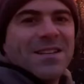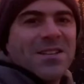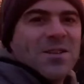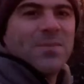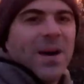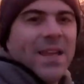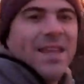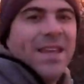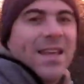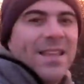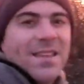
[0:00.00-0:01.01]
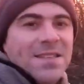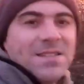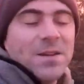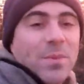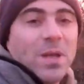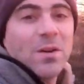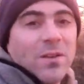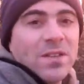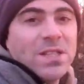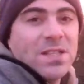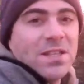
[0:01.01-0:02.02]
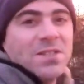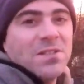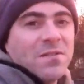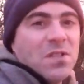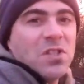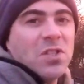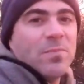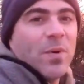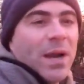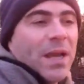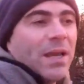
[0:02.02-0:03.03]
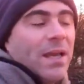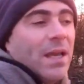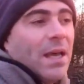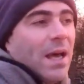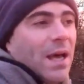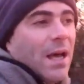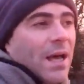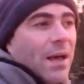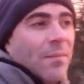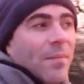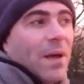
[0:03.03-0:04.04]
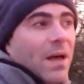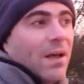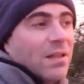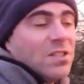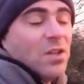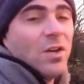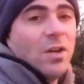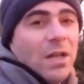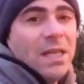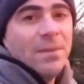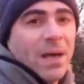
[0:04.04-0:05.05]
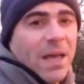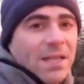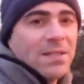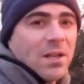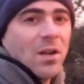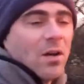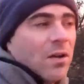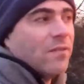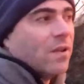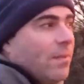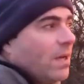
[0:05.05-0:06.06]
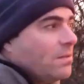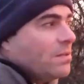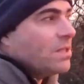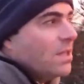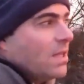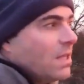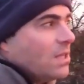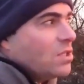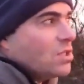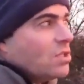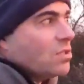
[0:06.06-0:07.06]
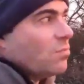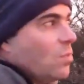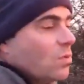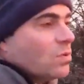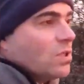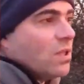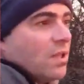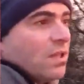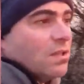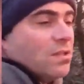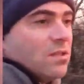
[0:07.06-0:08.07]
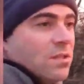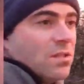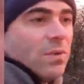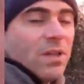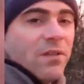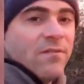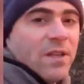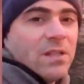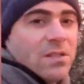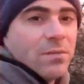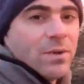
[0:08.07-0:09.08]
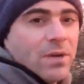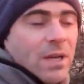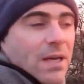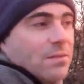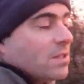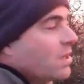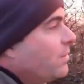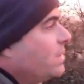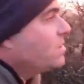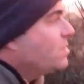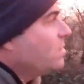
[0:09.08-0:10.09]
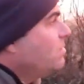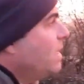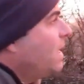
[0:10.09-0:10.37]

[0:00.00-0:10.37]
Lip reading: Shammai. This time we're looking for signs of spring. It's not early, about 8 o'clock I've come out, just walked to one of the fields that we were allowed to go into.